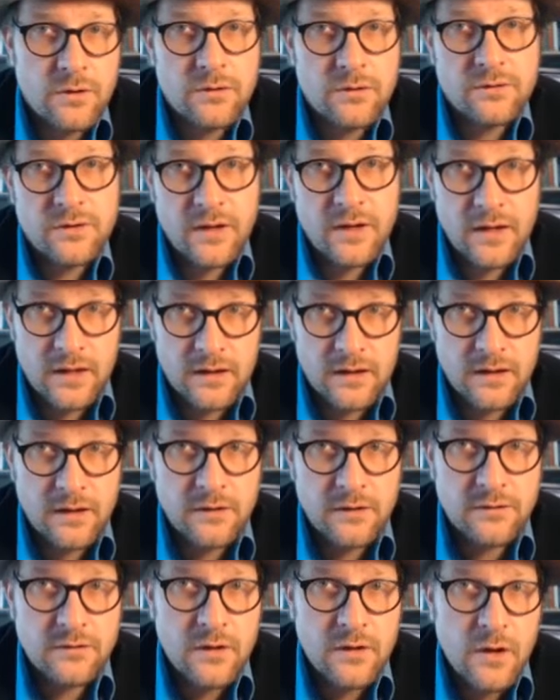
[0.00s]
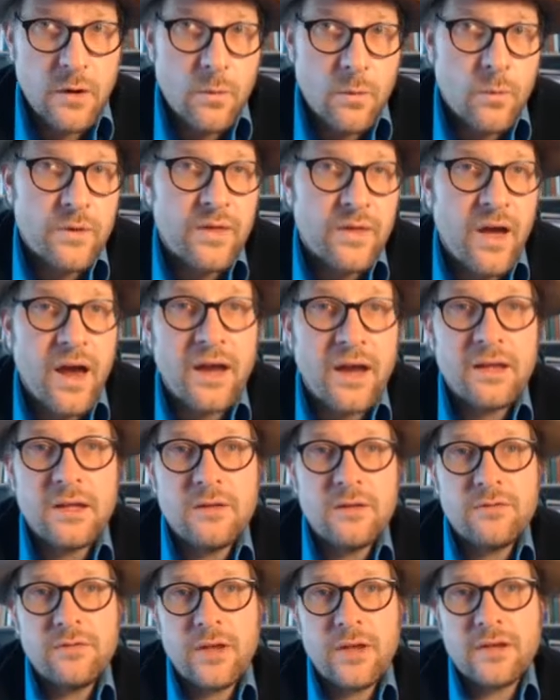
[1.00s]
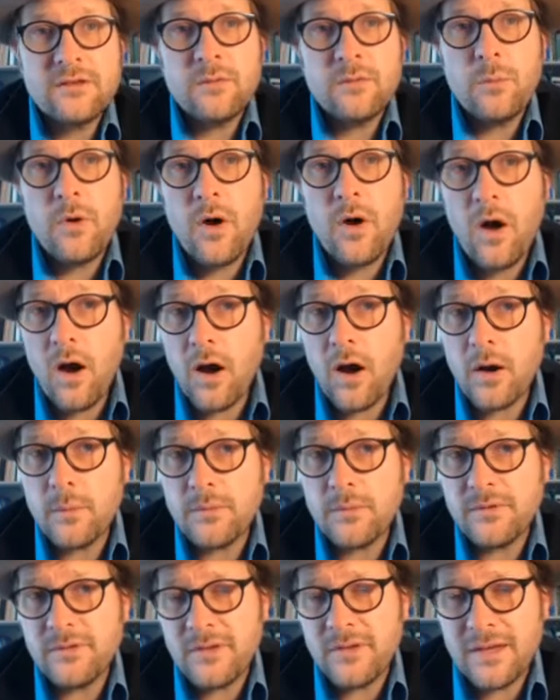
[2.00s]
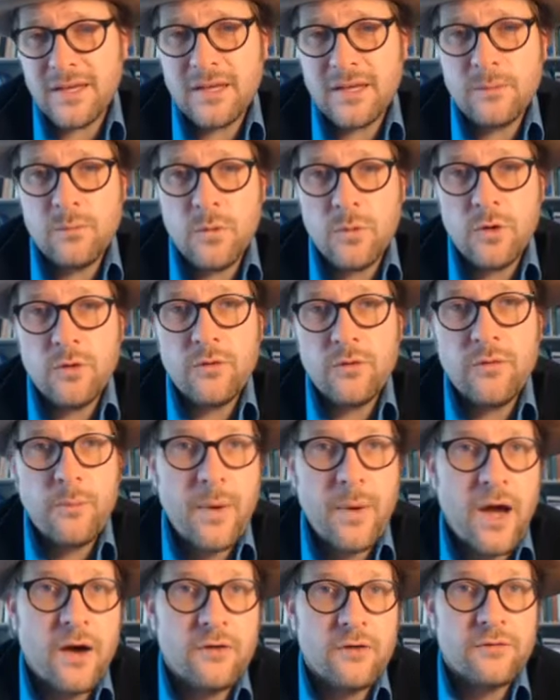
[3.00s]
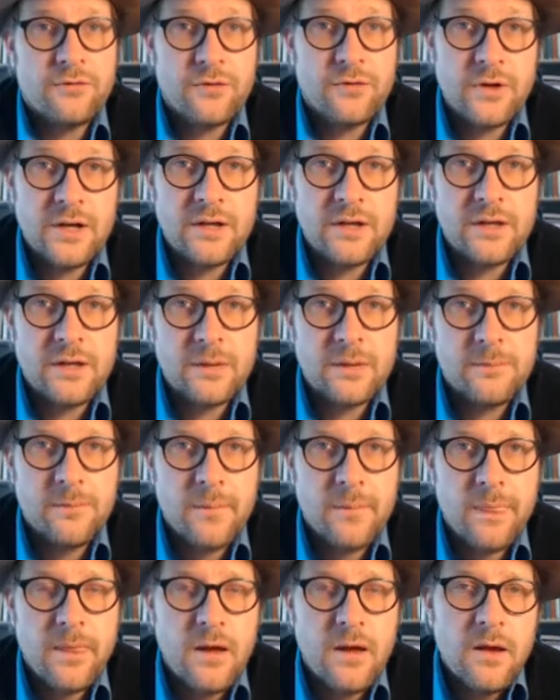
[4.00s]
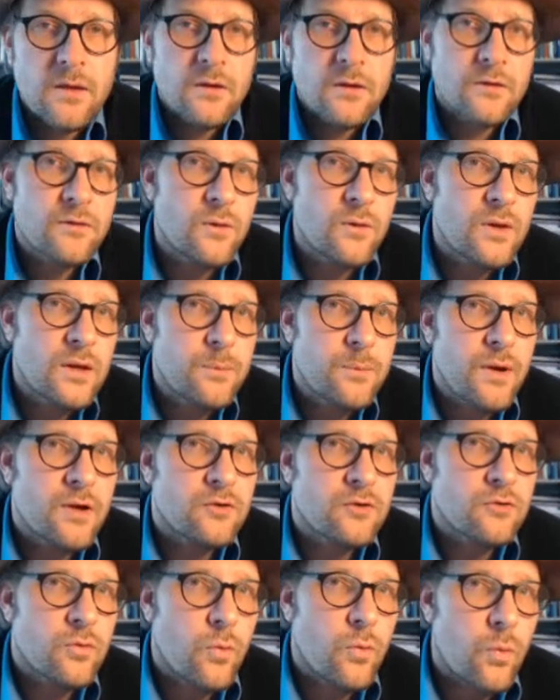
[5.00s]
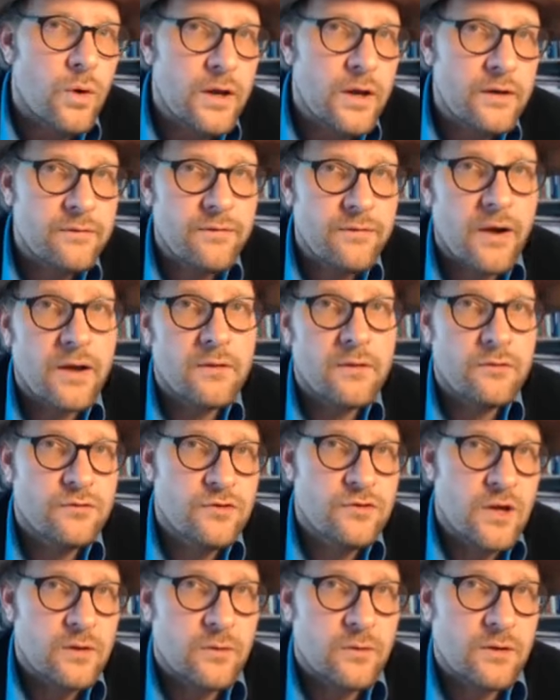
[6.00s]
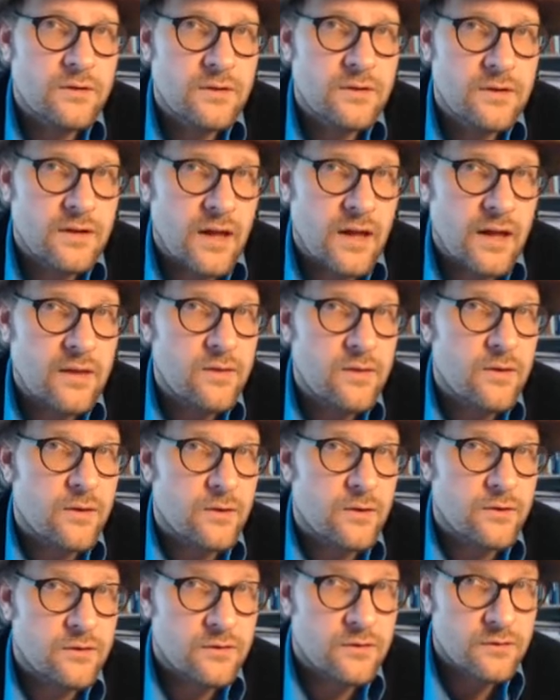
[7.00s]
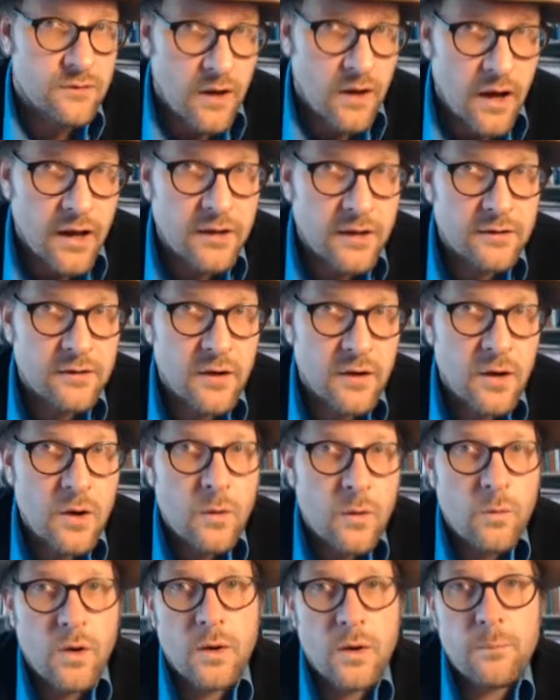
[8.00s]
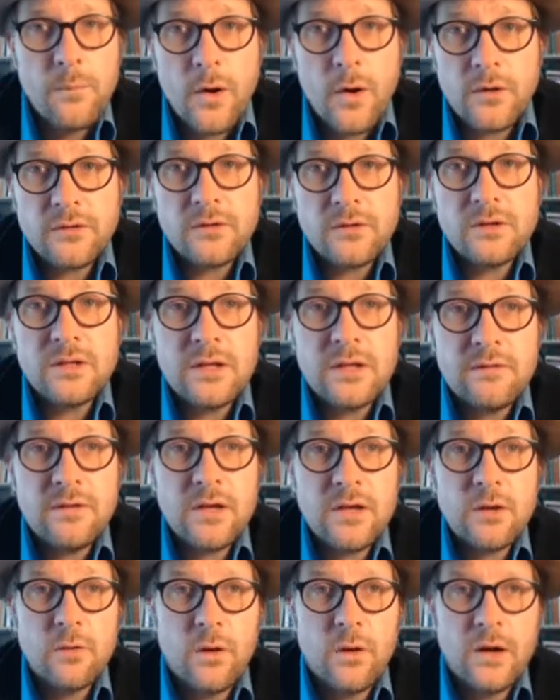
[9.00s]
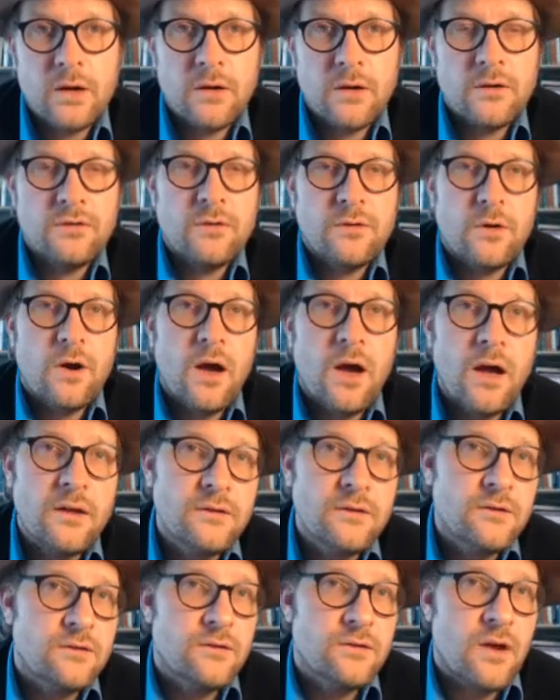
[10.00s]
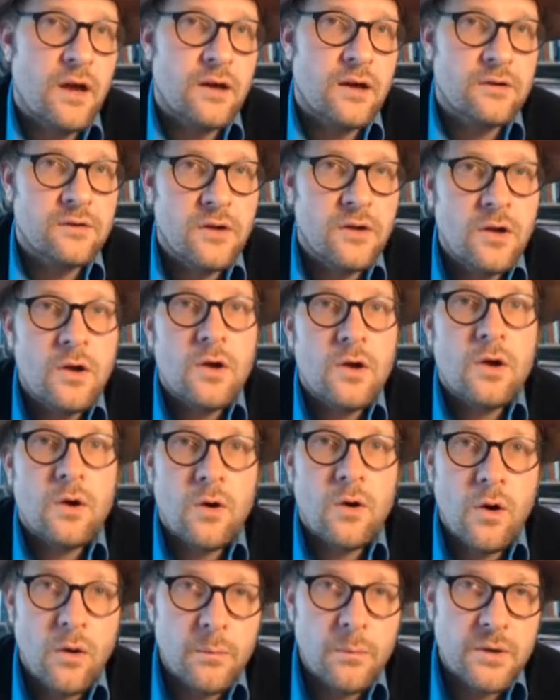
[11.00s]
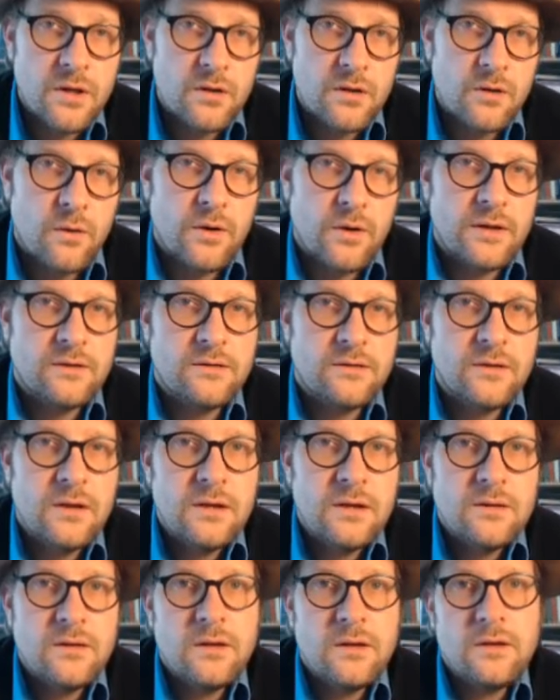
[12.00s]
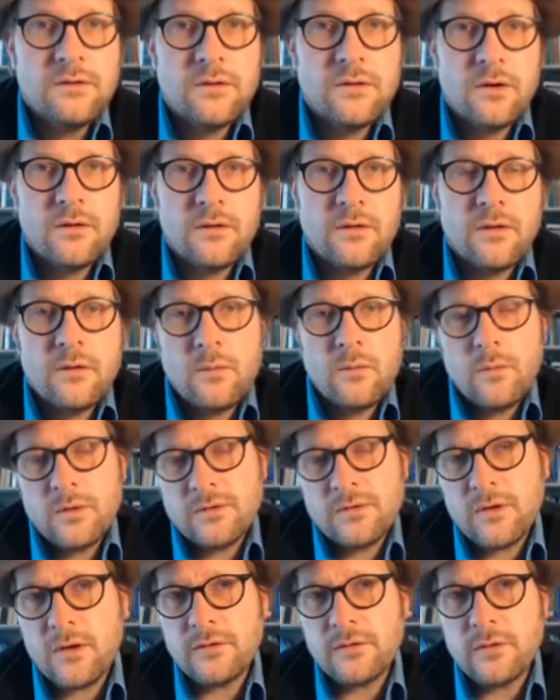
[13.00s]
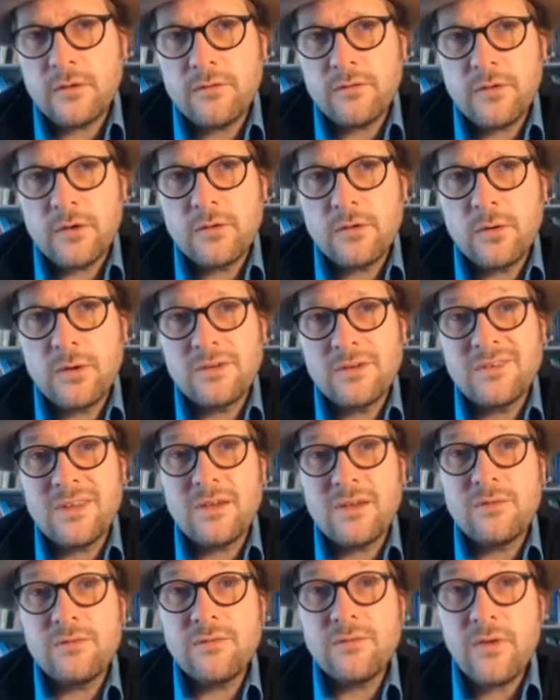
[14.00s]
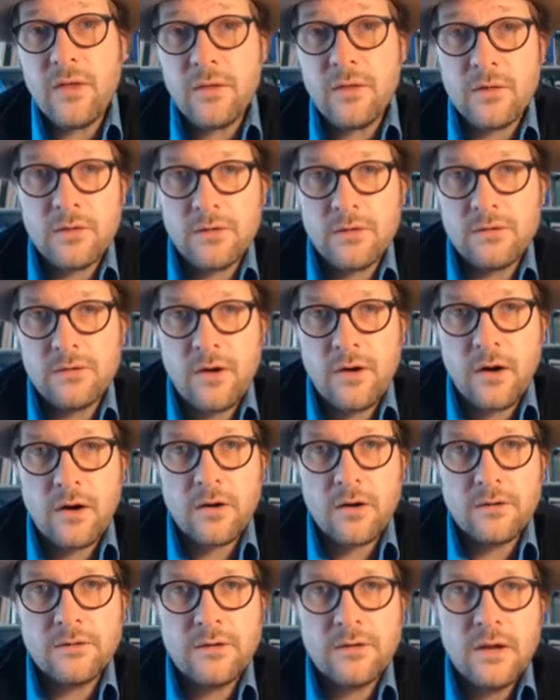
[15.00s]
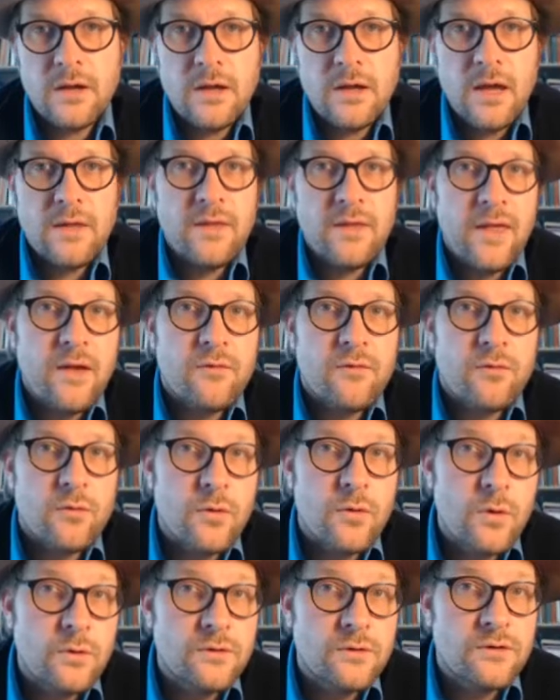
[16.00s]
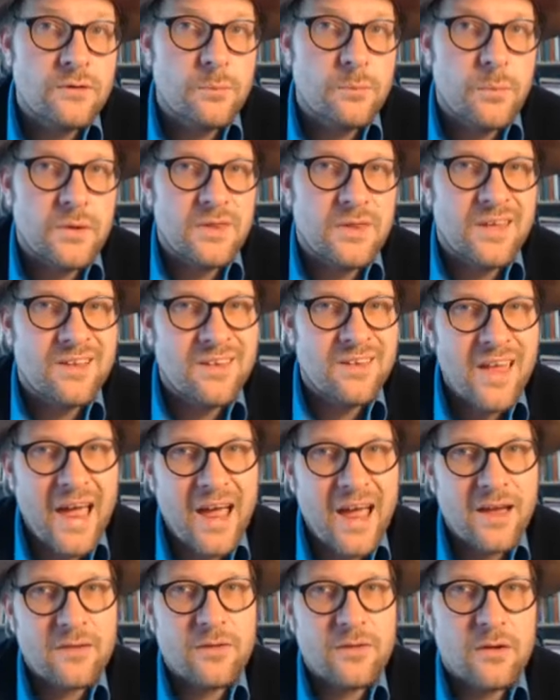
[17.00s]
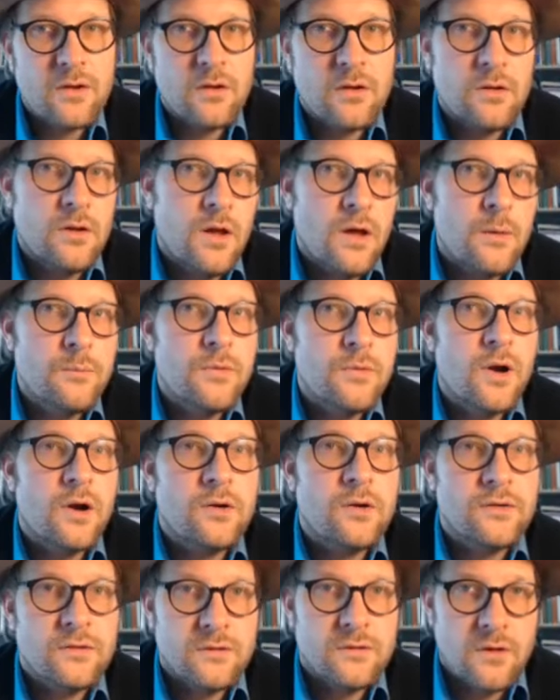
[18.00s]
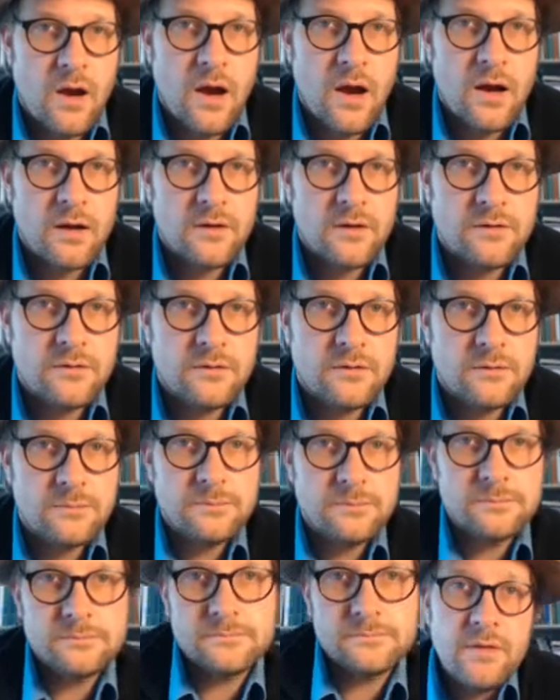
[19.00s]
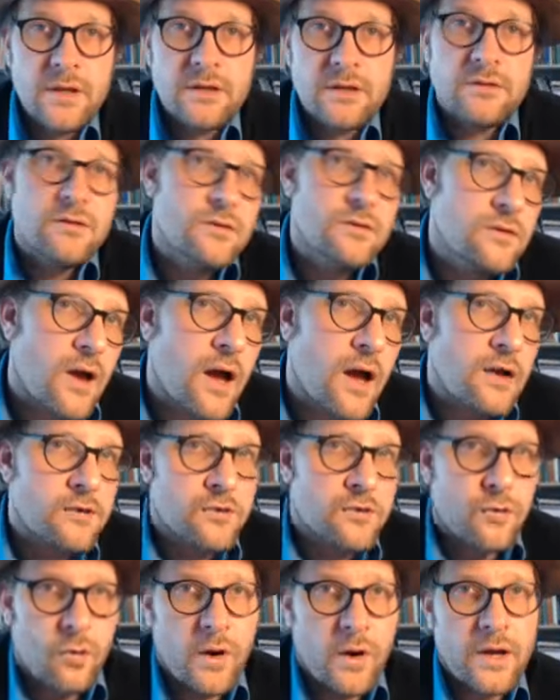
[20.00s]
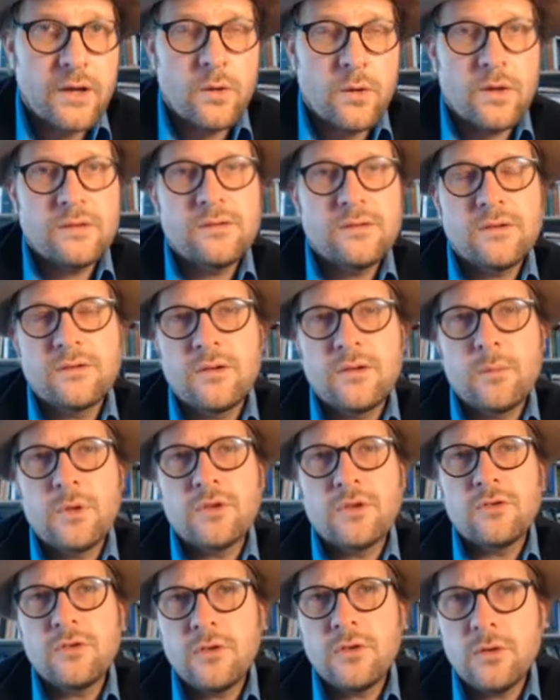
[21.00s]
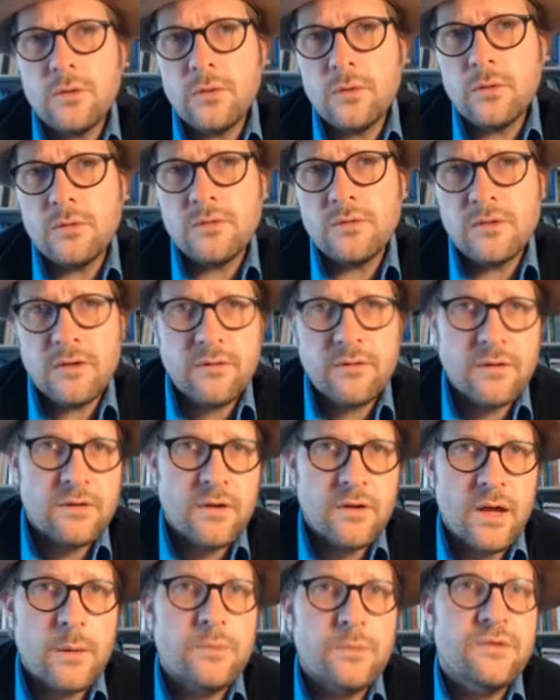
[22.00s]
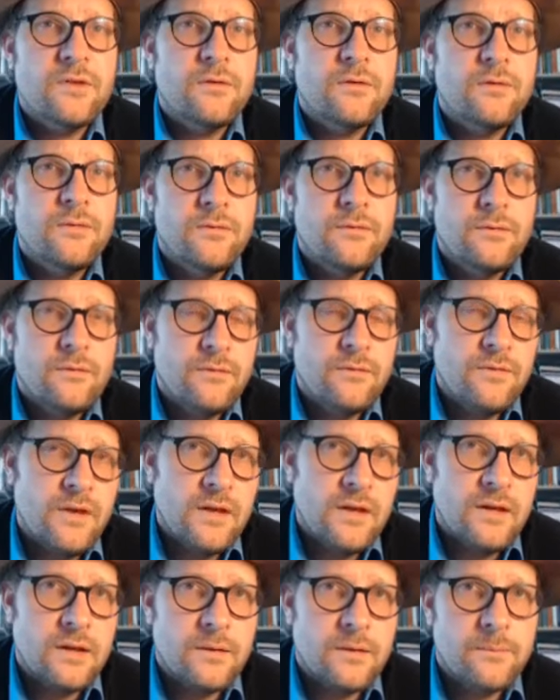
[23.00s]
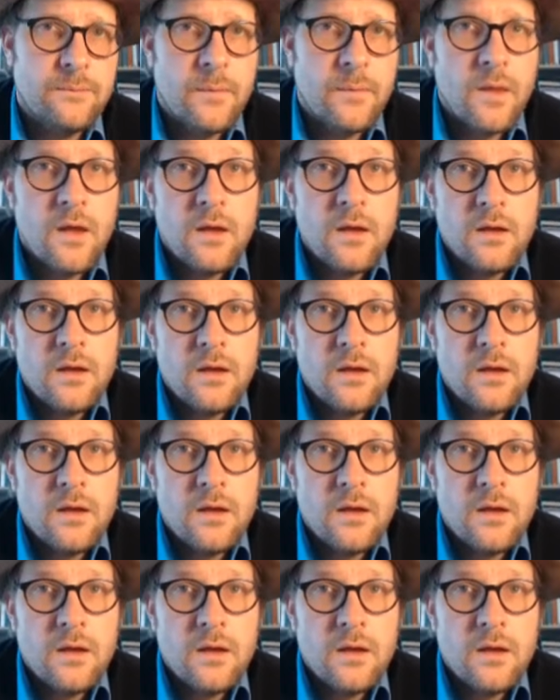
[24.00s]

reduced calyx with highly flexible arms that can move about freely. There's only about 25 genera today that are stocked, while most living crinoids are unstocked comeloids. These are what's also referred to as the feather stars, and they have roots, but they lack the columnar stalks. Living stocked crinoids exhibit two different types of feeding,